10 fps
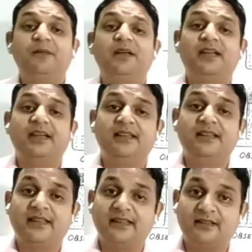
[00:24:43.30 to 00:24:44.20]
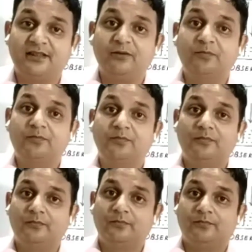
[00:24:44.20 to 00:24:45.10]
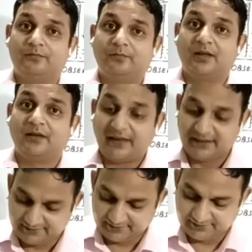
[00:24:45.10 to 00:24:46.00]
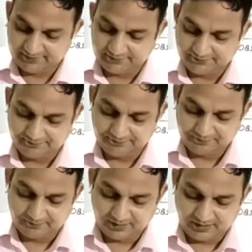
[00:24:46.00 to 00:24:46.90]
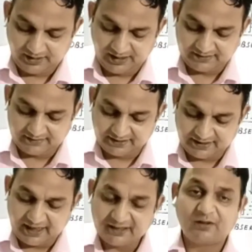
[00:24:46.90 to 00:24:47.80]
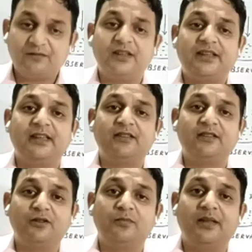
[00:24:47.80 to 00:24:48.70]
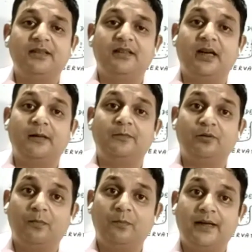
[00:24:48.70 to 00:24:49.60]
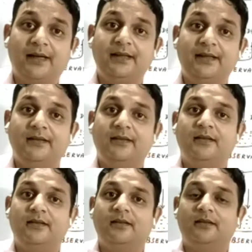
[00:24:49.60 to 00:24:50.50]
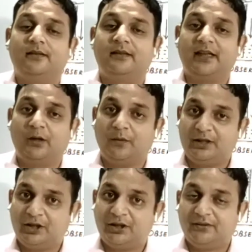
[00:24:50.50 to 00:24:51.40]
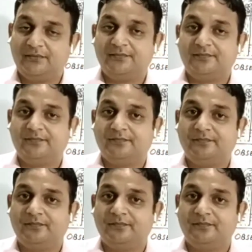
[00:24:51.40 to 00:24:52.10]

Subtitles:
The level of mercury in the test tube rises as the gas of the test tube is absorbed by KOH.